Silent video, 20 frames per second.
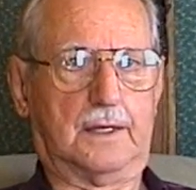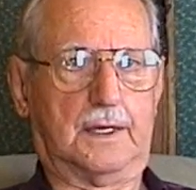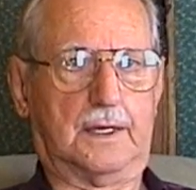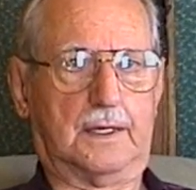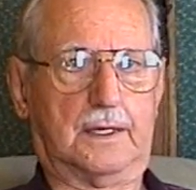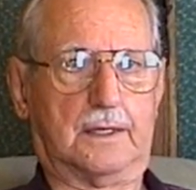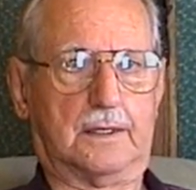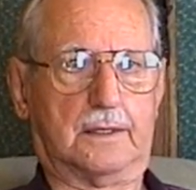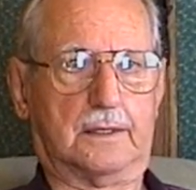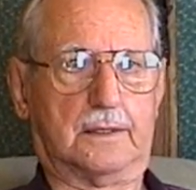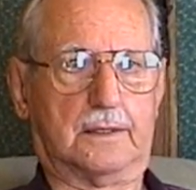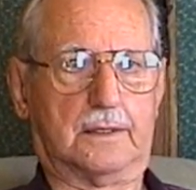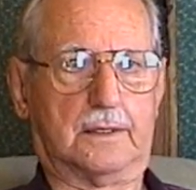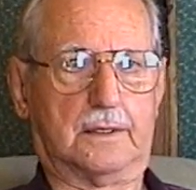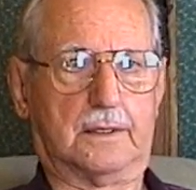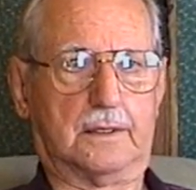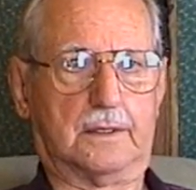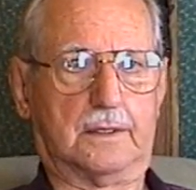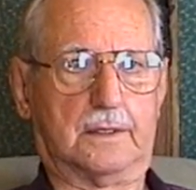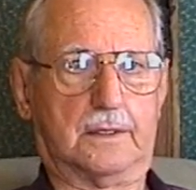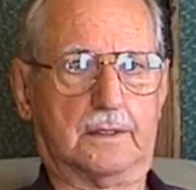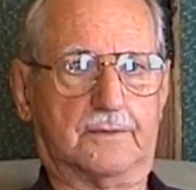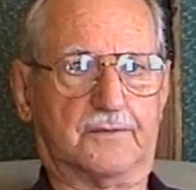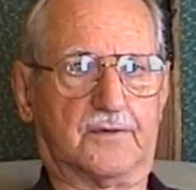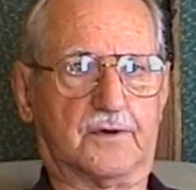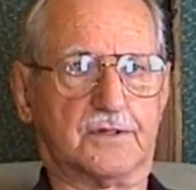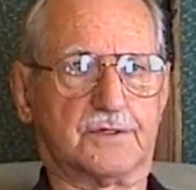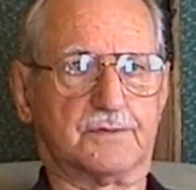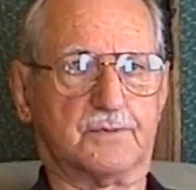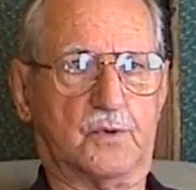And the
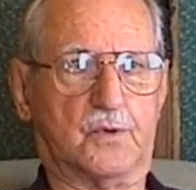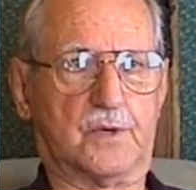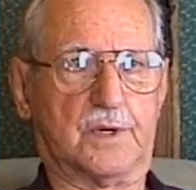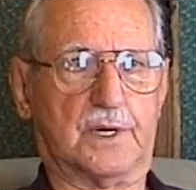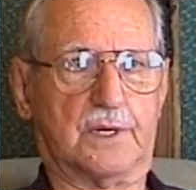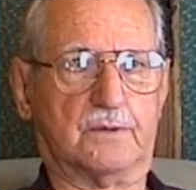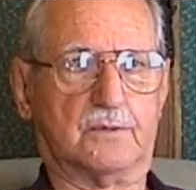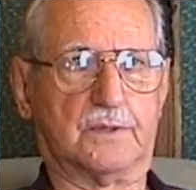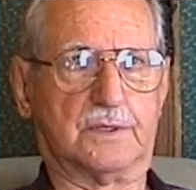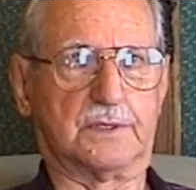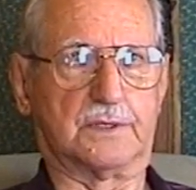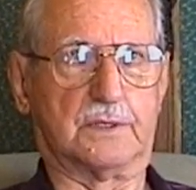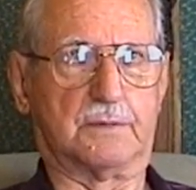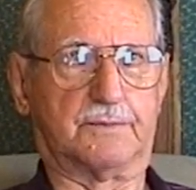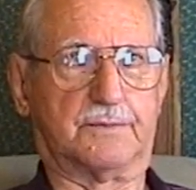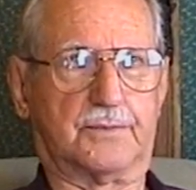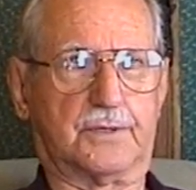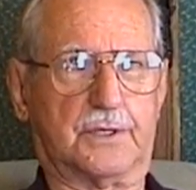first morning was a